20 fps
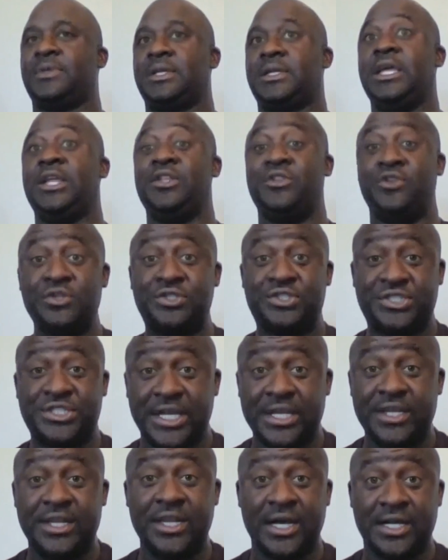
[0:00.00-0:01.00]
Can you
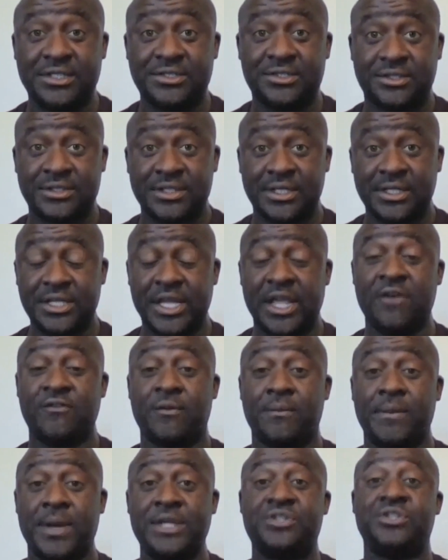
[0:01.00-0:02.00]
send us the
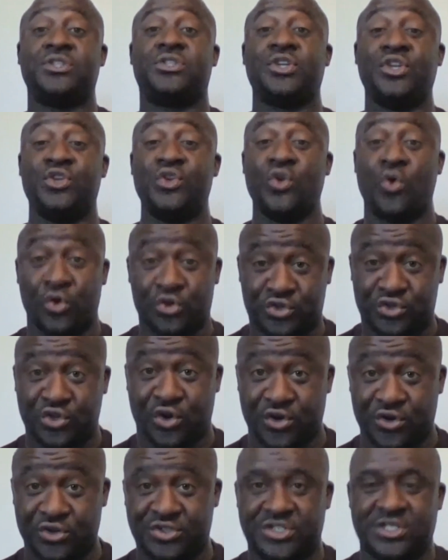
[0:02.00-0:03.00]
information to your
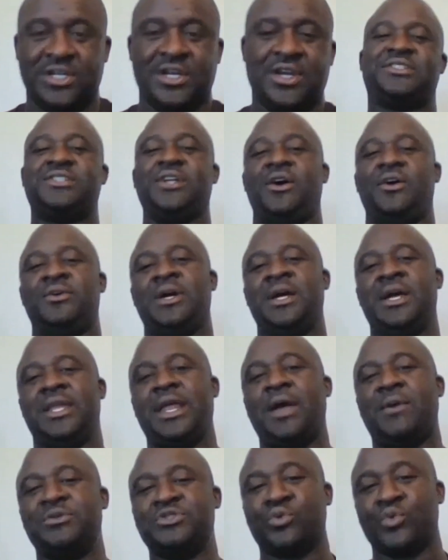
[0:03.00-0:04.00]
church? So
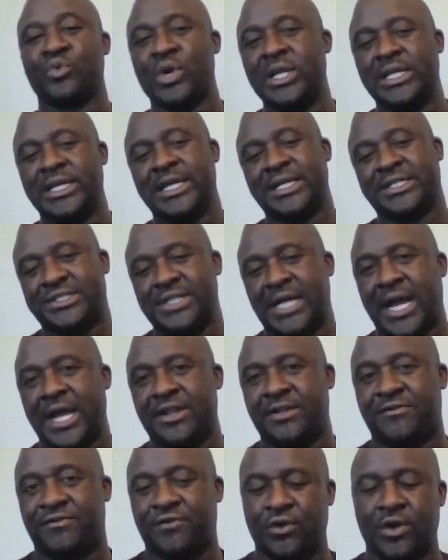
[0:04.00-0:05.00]
that was really
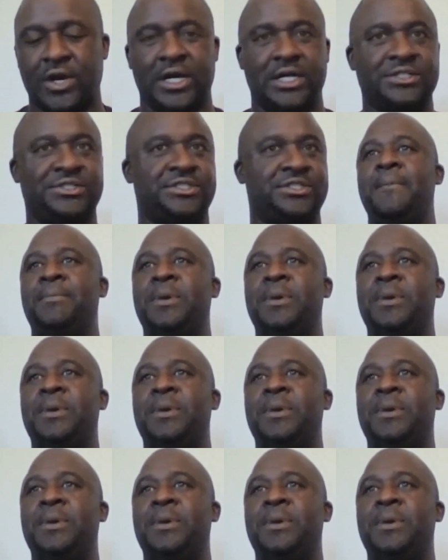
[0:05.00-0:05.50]
exciting for us.